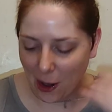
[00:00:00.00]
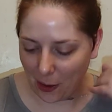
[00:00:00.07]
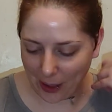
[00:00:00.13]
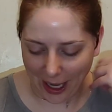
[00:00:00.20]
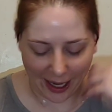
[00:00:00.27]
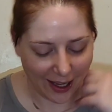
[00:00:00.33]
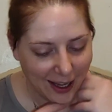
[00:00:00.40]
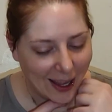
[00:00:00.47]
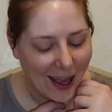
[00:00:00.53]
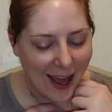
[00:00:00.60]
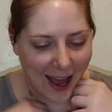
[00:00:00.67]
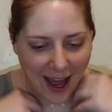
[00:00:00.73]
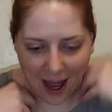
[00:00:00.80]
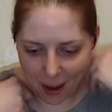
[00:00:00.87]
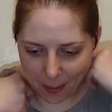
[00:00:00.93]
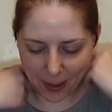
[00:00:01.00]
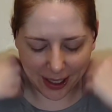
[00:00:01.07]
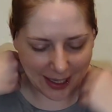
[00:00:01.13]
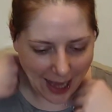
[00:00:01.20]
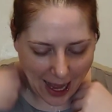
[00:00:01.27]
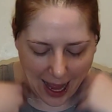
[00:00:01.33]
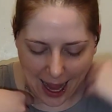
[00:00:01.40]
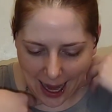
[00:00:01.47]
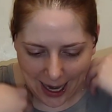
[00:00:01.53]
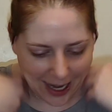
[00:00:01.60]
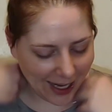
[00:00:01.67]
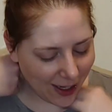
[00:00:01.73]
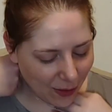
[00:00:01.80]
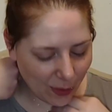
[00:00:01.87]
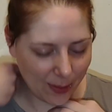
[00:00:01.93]
Okay, um, yeah,
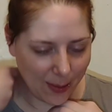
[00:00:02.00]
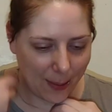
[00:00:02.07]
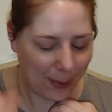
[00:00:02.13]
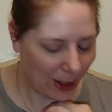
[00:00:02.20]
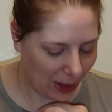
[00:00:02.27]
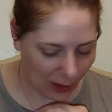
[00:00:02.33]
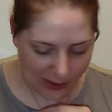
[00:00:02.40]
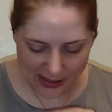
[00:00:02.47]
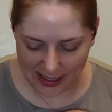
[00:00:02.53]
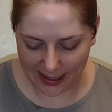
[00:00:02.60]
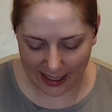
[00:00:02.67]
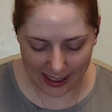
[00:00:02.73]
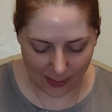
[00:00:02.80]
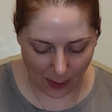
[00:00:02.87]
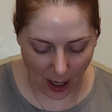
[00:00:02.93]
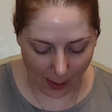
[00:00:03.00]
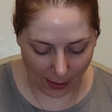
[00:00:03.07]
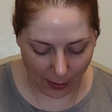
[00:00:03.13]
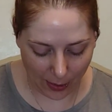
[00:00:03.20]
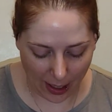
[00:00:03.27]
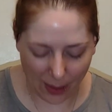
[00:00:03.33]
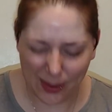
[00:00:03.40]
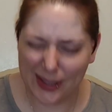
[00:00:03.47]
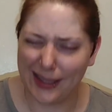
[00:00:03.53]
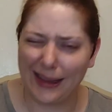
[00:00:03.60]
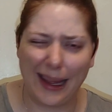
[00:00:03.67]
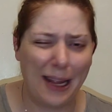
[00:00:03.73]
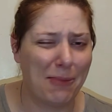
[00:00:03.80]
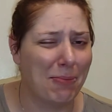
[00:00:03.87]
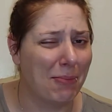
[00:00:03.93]
I remember using this probably when I was
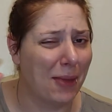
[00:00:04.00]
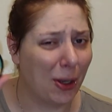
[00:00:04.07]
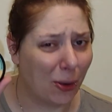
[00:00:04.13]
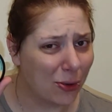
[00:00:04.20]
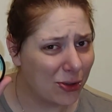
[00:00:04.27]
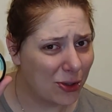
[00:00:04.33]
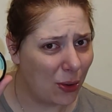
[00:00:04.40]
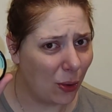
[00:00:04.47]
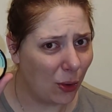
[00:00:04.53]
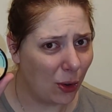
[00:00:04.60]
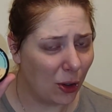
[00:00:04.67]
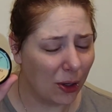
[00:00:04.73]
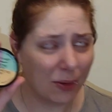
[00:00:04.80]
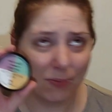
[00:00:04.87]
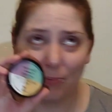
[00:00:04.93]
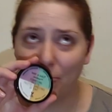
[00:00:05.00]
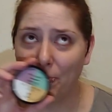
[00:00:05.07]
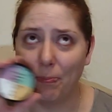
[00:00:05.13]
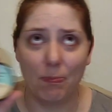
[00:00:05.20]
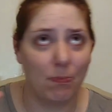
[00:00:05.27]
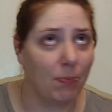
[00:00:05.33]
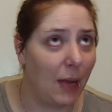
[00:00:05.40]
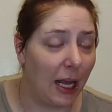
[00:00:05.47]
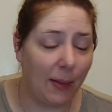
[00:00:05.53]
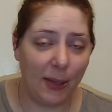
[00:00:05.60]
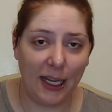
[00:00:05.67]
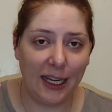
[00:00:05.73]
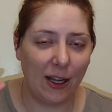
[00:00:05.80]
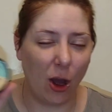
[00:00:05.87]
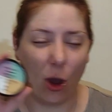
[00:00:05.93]
in like middle school,
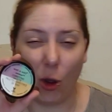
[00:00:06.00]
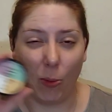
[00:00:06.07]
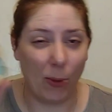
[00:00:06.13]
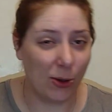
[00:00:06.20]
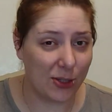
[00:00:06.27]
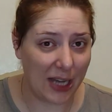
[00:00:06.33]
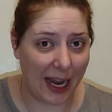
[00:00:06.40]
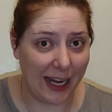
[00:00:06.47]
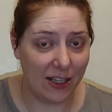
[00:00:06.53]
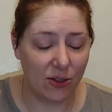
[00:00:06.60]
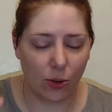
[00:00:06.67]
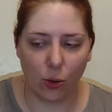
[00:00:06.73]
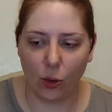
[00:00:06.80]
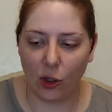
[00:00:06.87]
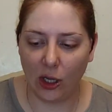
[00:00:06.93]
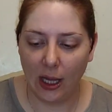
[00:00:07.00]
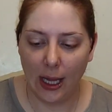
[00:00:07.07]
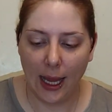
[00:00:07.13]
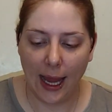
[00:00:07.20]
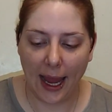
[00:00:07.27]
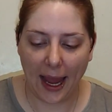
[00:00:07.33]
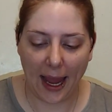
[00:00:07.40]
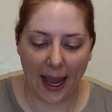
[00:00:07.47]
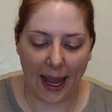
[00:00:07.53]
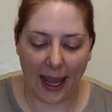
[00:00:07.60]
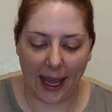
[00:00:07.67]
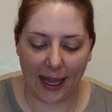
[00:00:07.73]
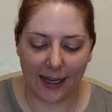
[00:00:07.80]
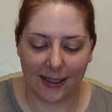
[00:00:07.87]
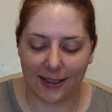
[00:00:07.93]
maybe almost high school,
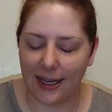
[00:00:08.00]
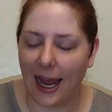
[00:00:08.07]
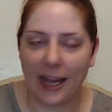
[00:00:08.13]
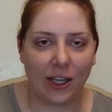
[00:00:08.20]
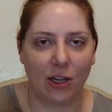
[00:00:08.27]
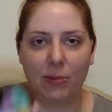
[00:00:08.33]
and I